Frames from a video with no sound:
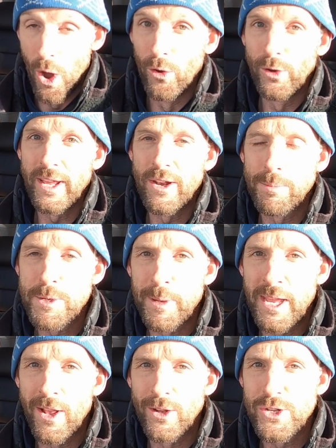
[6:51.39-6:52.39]
Only an
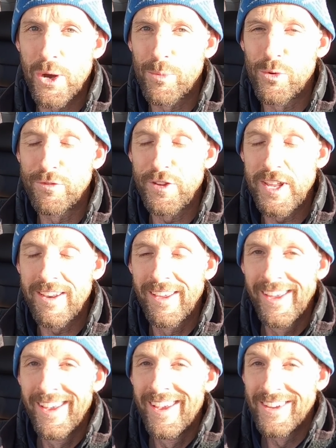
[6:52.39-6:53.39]
Optima yellow top will fit.
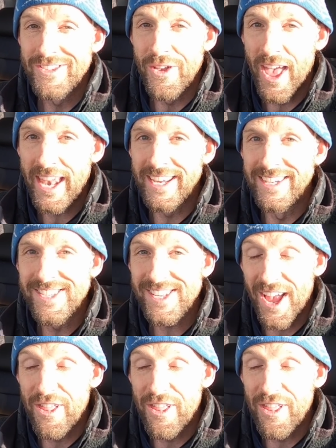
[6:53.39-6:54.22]
So that is